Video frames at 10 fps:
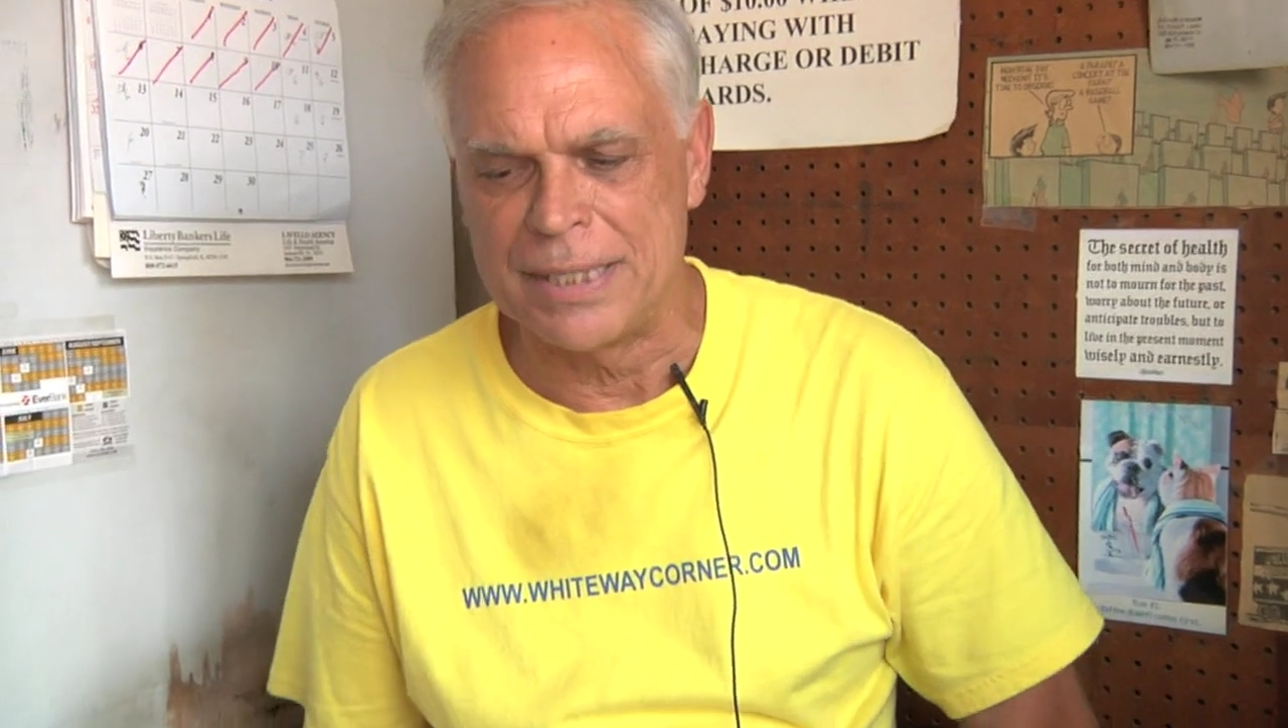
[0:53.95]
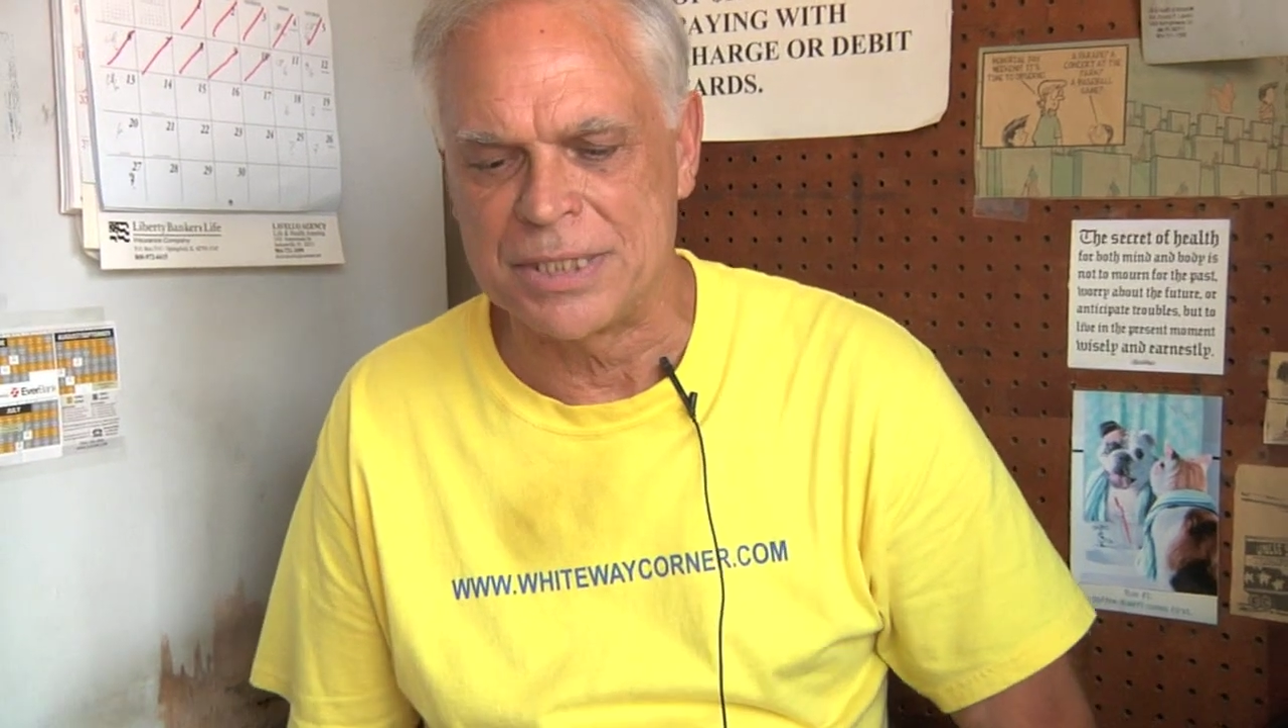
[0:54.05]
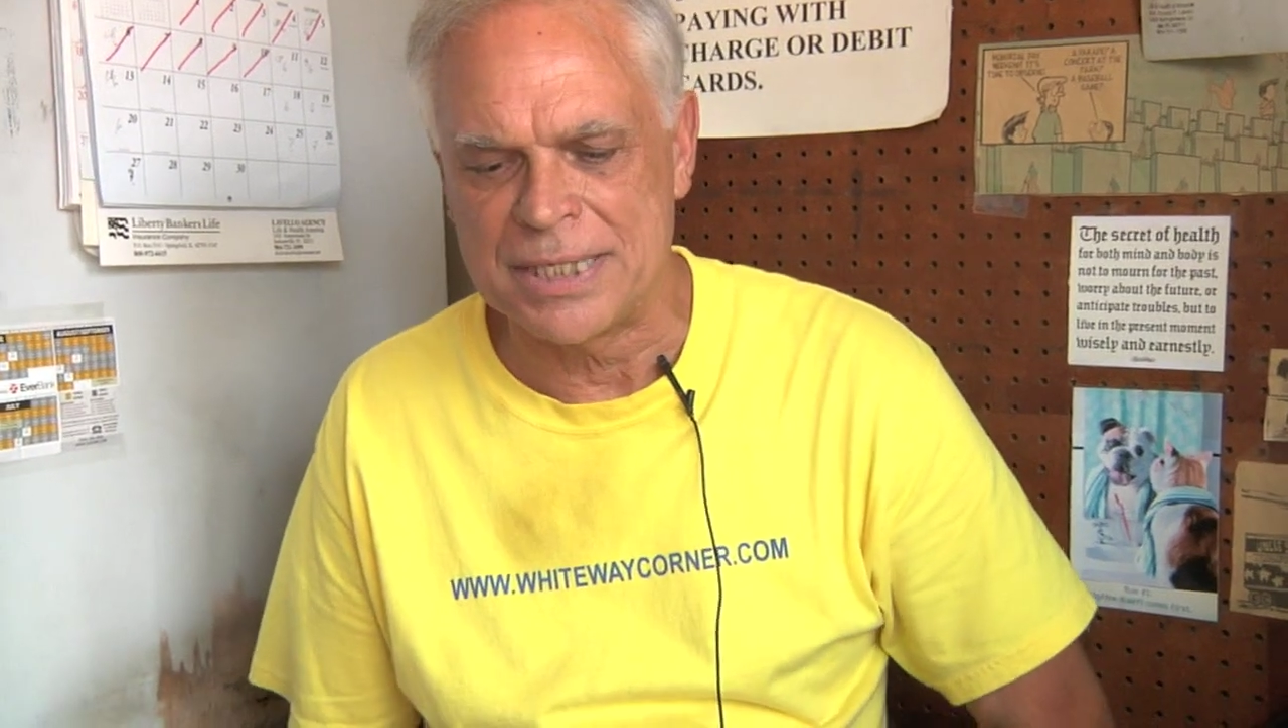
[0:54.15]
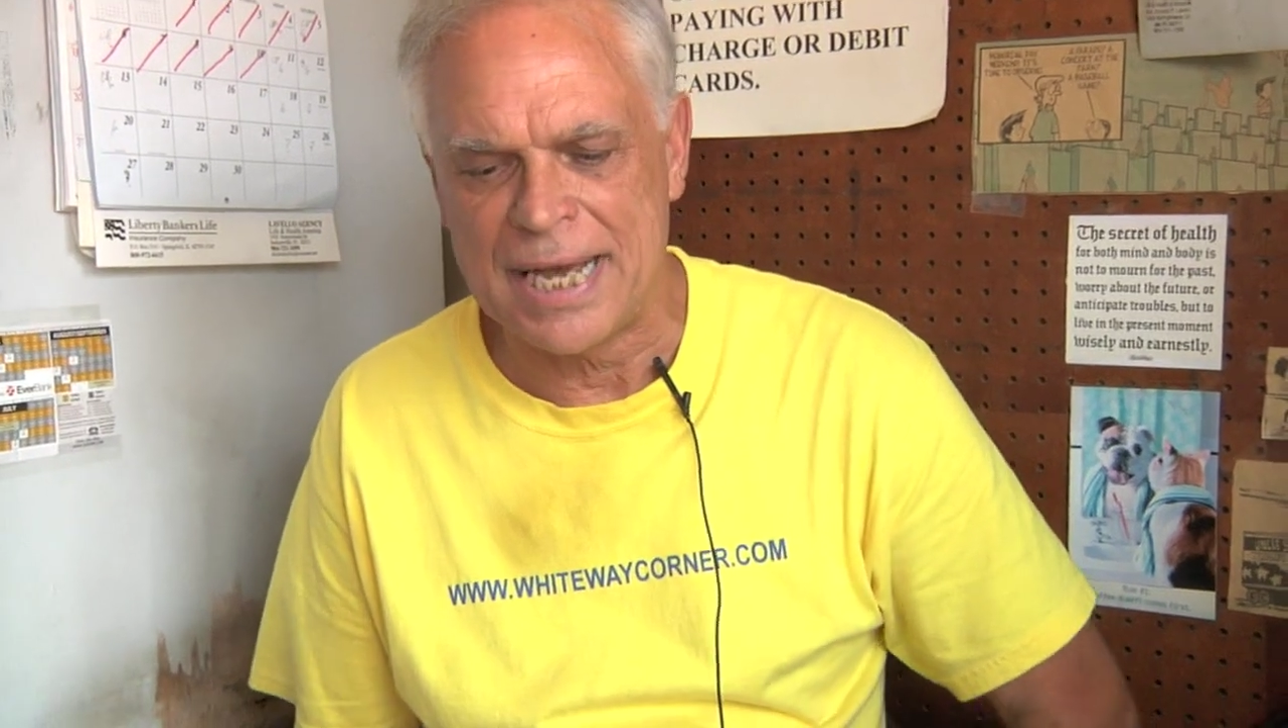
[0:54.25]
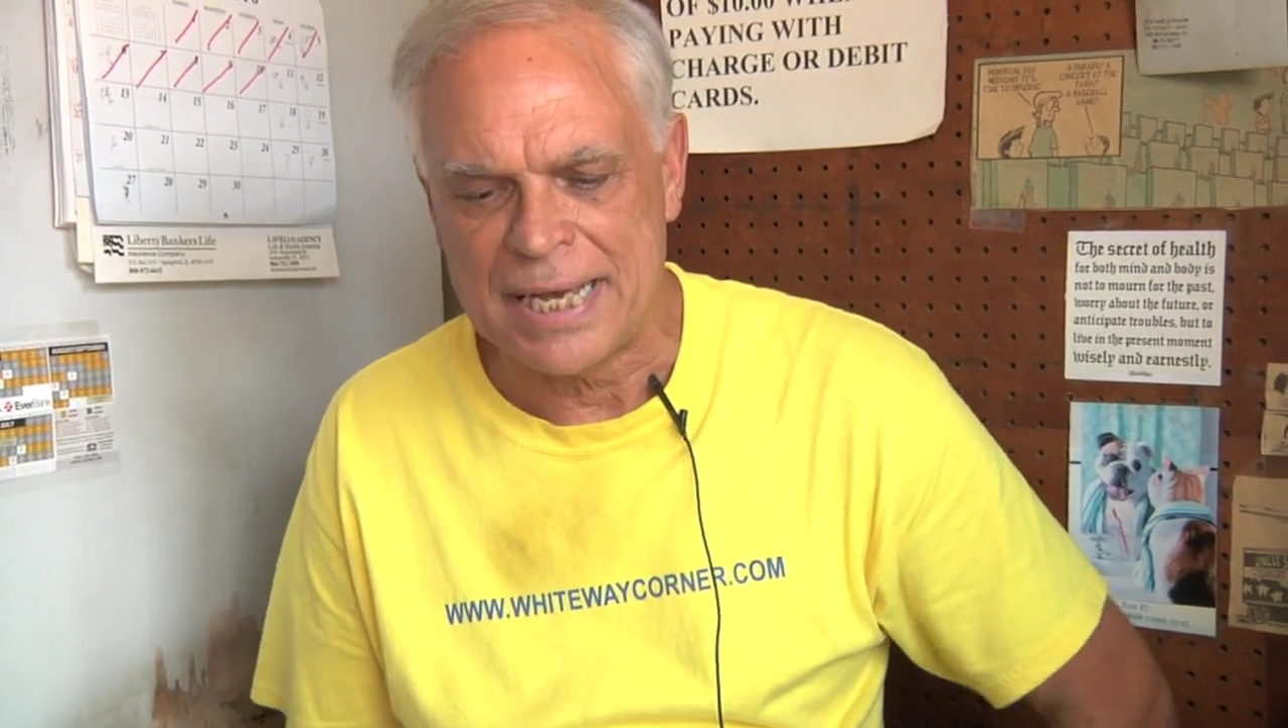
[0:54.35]

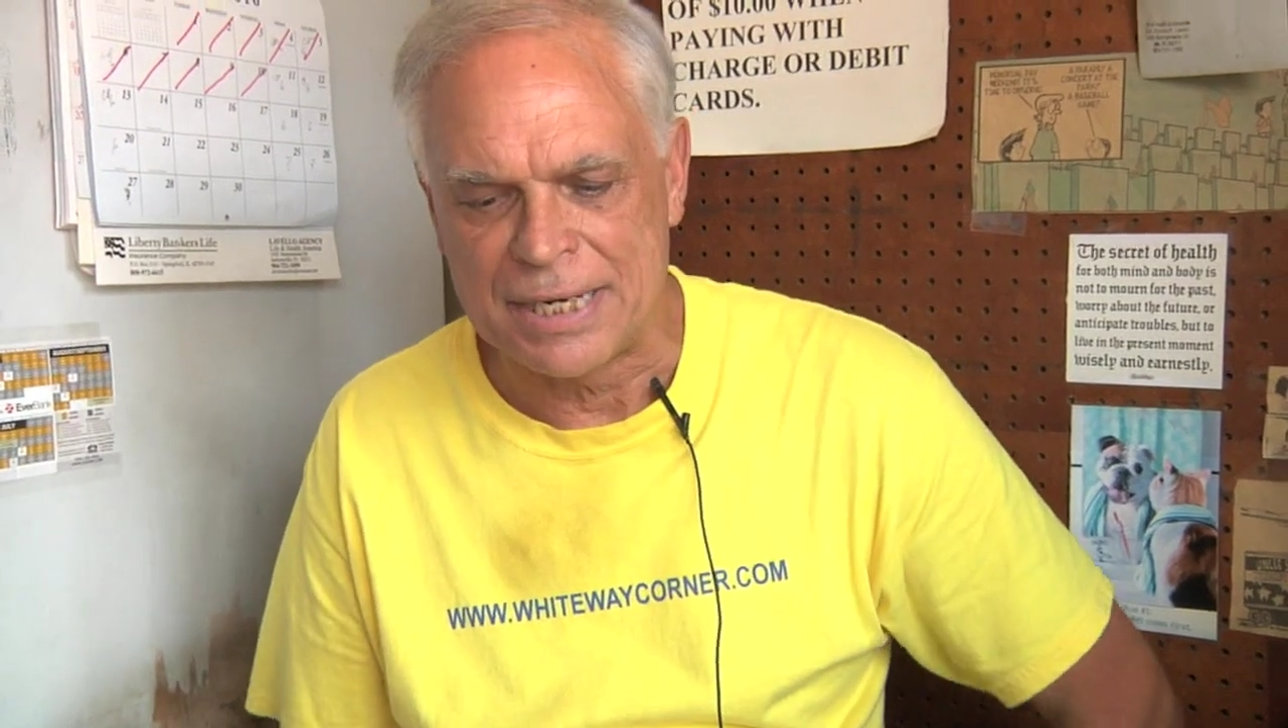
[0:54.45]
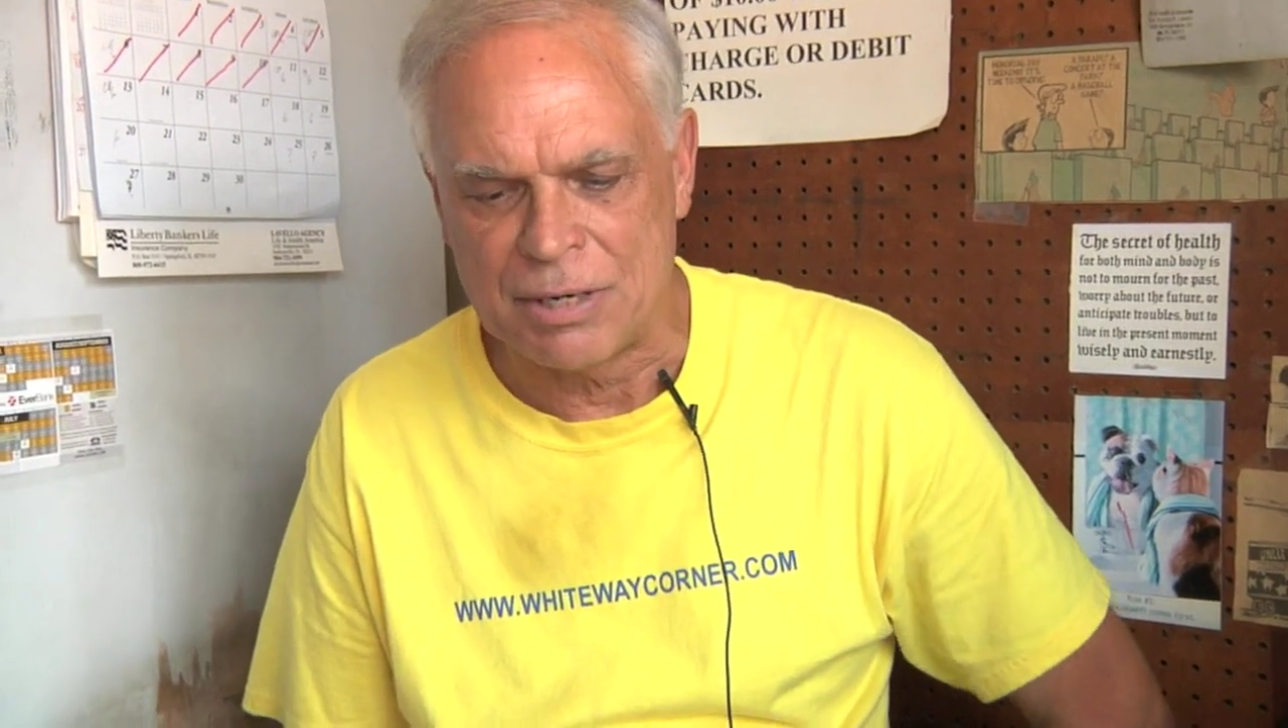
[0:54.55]
inside